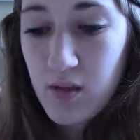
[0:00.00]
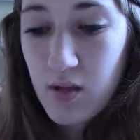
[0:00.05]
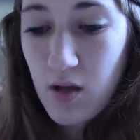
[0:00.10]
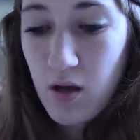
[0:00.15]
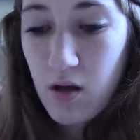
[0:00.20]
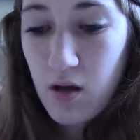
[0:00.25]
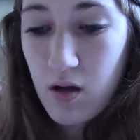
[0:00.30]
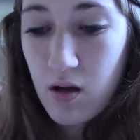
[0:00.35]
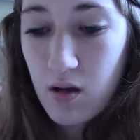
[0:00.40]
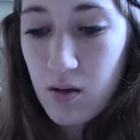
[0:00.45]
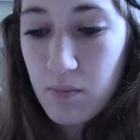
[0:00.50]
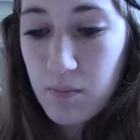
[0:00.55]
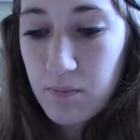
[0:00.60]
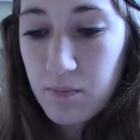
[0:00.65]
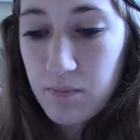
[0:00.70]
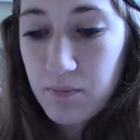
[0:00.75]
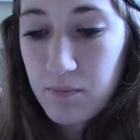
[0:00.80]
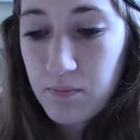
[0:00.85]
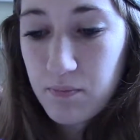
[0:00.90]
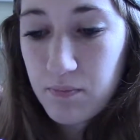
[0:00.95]

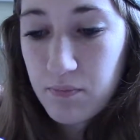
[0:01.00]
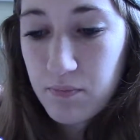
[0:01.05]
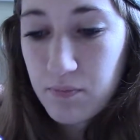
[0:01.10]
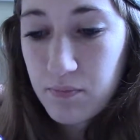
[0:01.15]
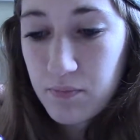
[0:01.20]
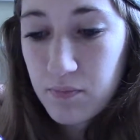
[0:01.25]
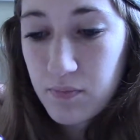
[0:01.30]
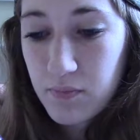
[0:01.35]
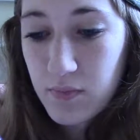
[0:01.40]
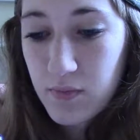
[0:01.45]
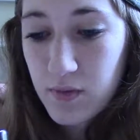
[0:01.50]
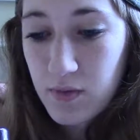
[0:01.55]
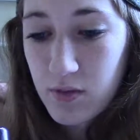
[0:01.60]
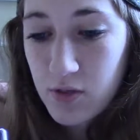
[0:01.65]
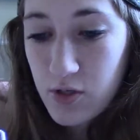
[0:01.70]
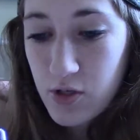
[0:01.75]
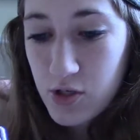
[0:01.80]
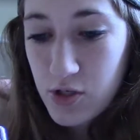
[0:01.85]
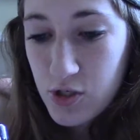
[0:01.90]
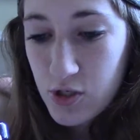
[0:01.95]

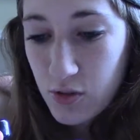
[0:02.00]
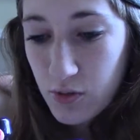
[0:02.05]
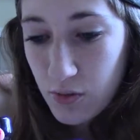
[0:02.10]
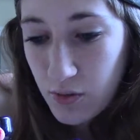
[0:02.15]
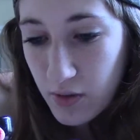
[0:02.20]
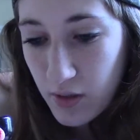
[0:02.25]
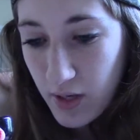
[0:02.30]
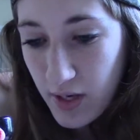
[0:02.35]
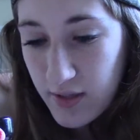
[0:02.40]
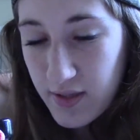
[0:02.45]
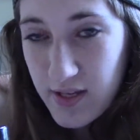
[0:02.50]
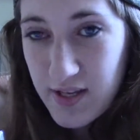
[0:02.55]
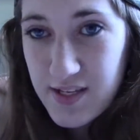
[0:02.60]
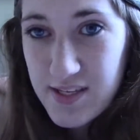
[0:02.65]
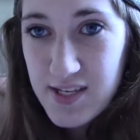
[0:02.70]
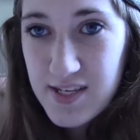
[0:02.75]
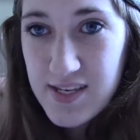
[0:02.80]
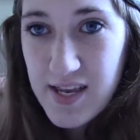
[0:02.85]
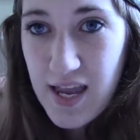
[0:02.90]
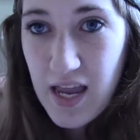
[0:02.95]
I think it
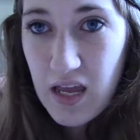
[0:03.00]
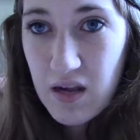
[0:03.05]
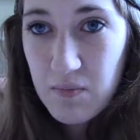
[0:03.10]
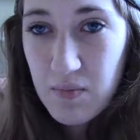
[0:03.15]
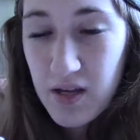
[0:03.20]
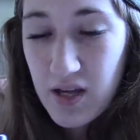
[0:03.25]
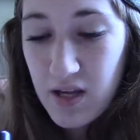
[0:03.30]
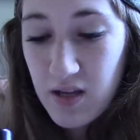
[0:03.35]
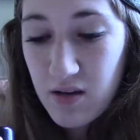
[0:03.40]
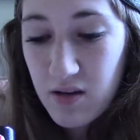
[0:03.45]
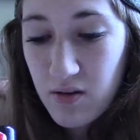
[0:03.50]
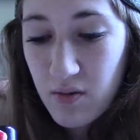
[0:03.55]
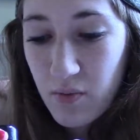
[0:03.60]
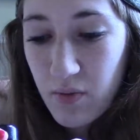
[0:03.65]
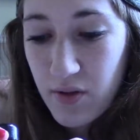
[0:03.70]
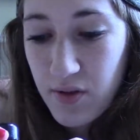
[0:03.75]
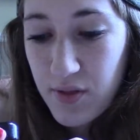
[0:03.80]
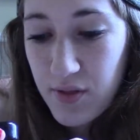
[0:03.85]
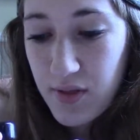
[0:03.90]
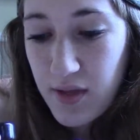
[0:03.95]
says handmade
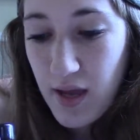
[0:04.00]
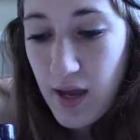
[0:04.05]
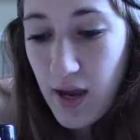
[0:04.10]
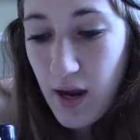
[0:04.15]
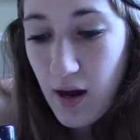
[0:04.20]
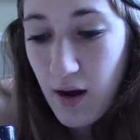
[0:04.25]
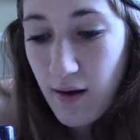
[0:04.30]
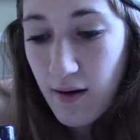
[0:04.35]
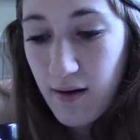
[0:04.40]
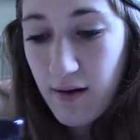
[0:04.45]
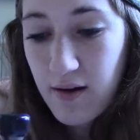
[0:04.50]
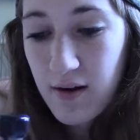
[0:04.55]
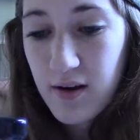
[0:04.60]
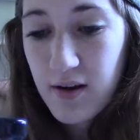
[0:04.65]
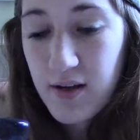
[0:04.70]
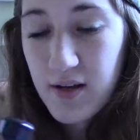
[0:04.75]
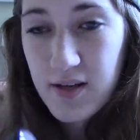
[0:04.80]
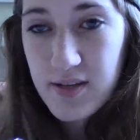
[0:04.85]
with care.